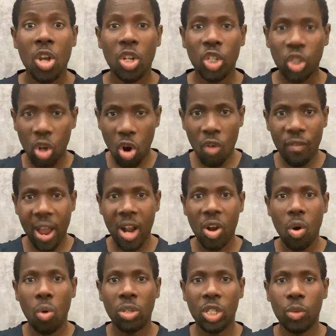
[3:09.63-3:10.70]

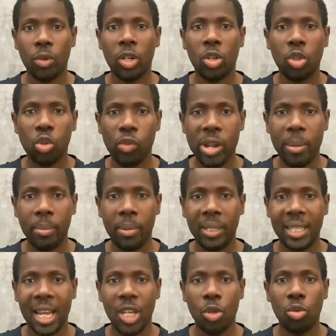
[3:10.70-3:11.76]
Stirofechoes is one of those screenplays
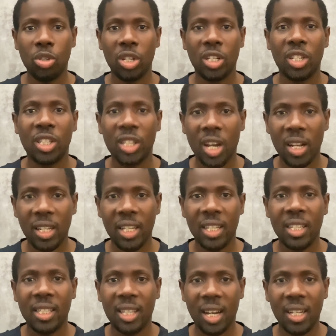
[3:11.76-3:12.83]
that you should
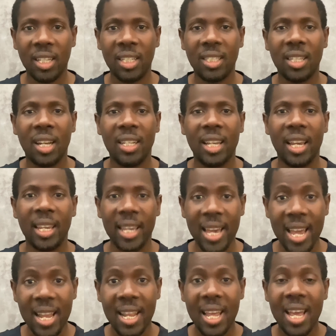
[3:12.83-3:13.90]
study
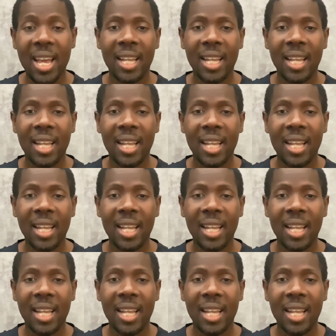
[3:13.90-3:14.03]
again,